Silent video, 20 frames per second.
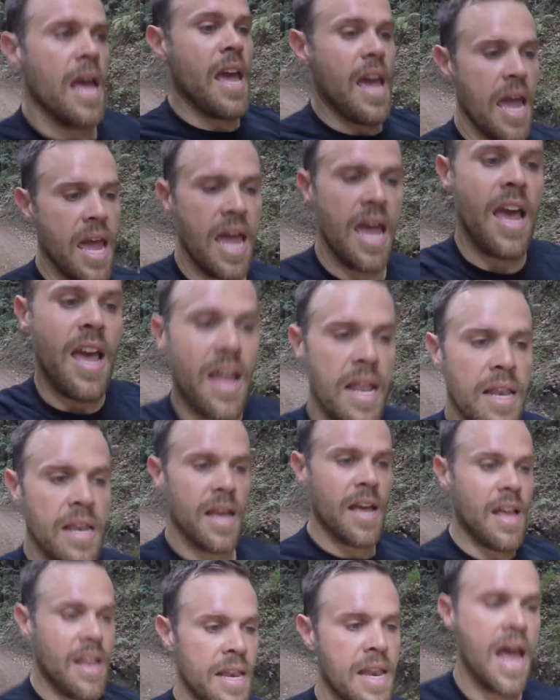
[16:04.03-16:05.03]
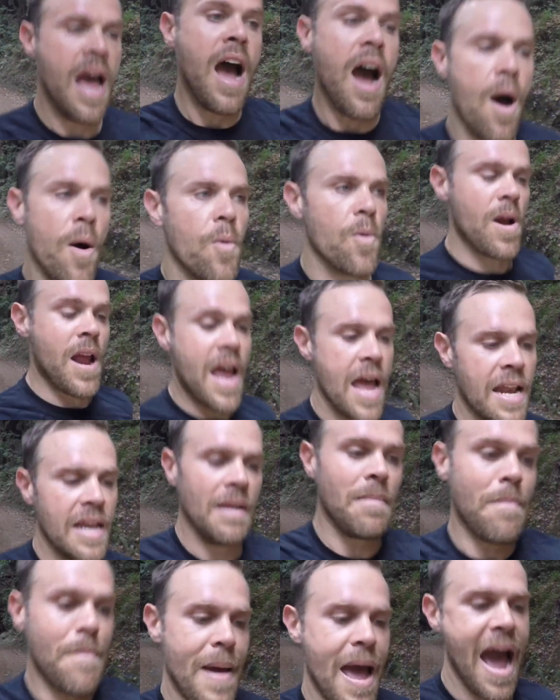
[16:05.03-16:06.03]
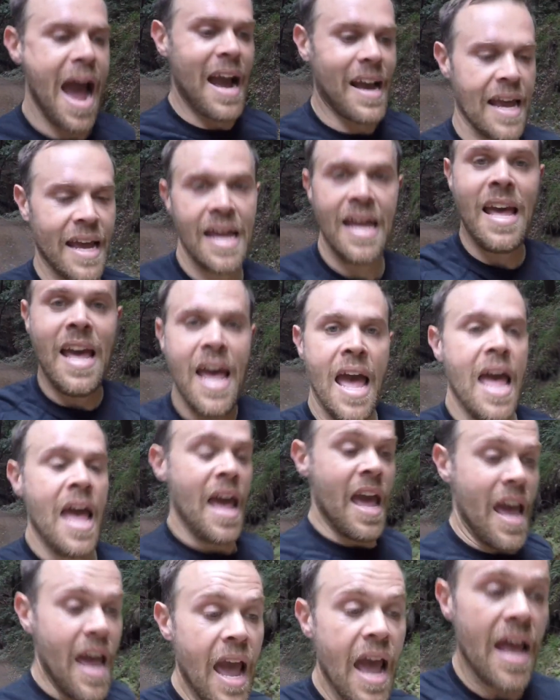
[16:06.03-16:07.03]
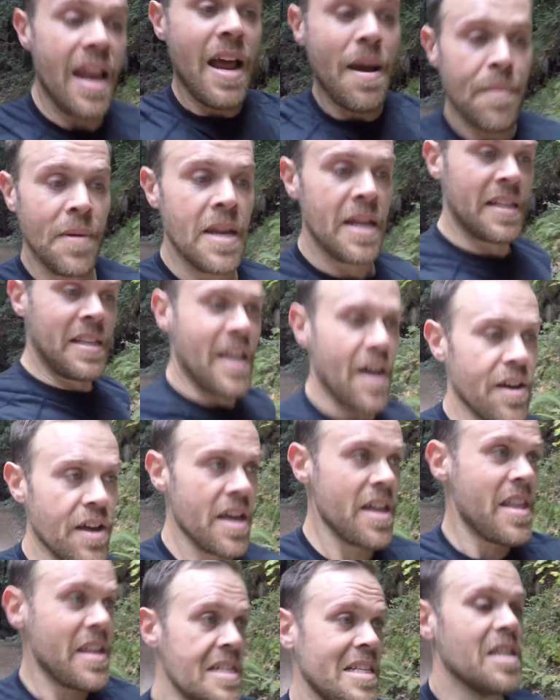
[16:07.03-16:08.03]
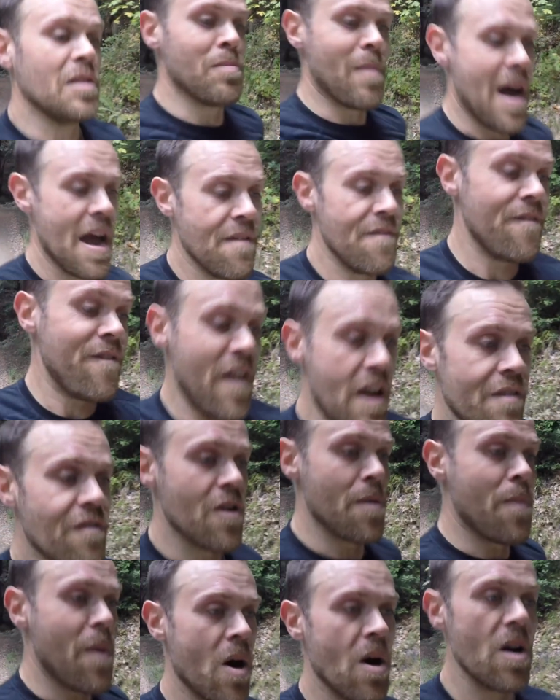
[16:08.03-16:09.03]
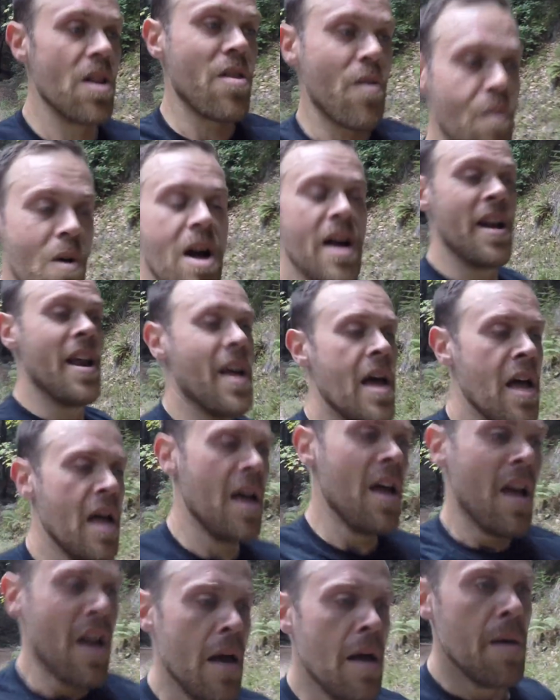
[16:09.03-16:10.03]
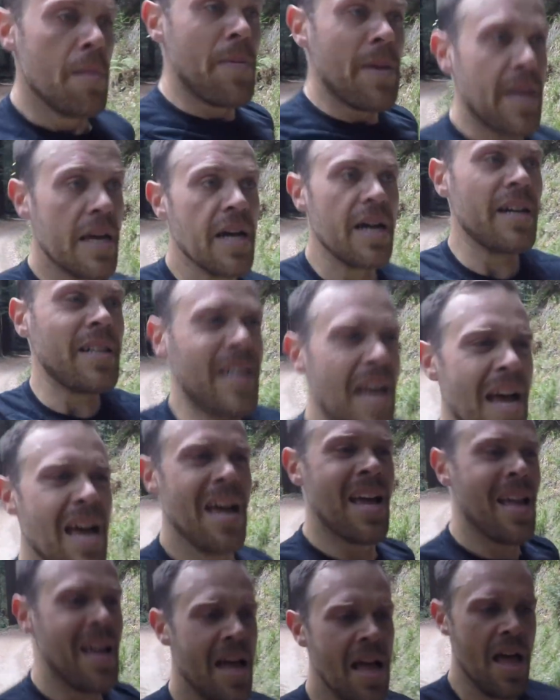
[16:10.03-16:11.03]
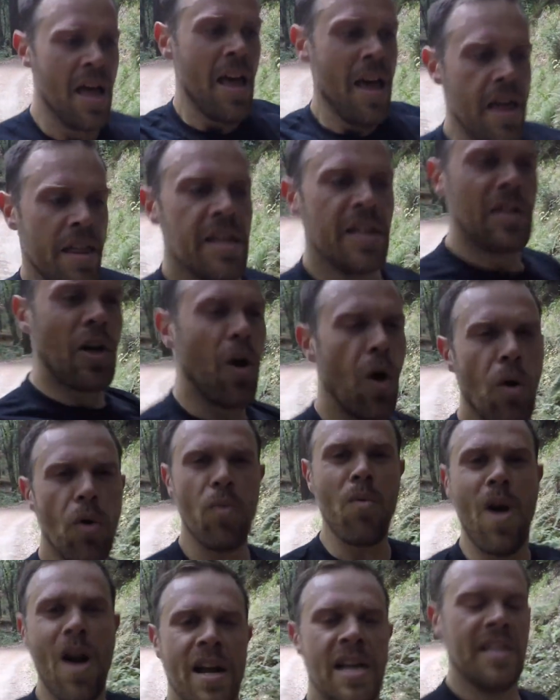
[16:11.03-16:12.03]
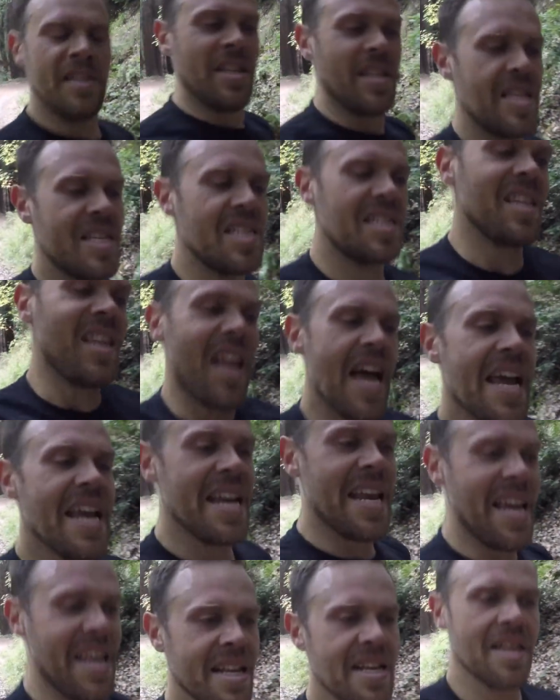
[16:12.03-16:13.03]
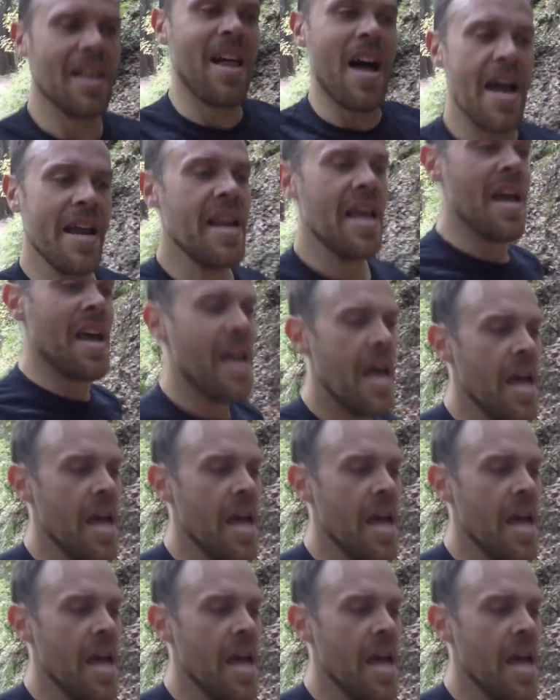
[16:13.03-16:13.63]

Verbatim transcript: and now we're heading back and I'm gonna tell you this is my favorite part of the run because this whole run is a slight incline